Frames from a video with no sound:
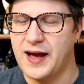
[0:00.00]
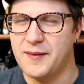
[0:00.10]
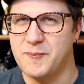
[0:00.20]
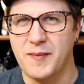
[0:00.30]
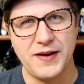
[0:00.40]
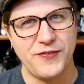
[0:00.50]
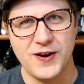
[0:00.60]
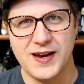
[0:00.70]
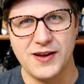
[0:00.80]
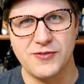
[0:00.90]
my
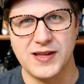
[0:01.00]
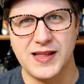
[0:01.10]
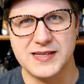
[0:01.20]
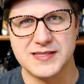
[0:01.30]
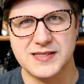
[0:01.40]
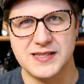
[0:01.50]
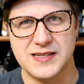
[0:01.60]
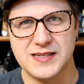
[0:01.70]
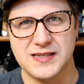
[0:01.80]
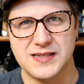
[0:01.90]
friend and I realized
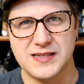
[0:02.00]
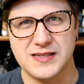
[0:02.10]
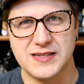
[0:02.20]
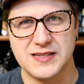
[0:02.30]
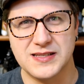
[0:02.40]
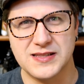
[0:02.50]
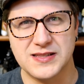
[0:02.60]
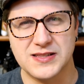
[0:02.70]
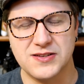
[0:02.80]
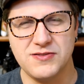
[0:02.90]

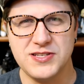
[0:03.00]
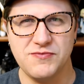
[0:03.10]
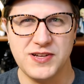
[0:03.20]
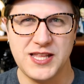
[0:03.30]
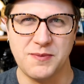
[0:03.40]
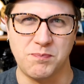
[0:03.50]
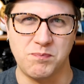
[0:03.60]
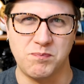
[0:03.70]
there isn't really a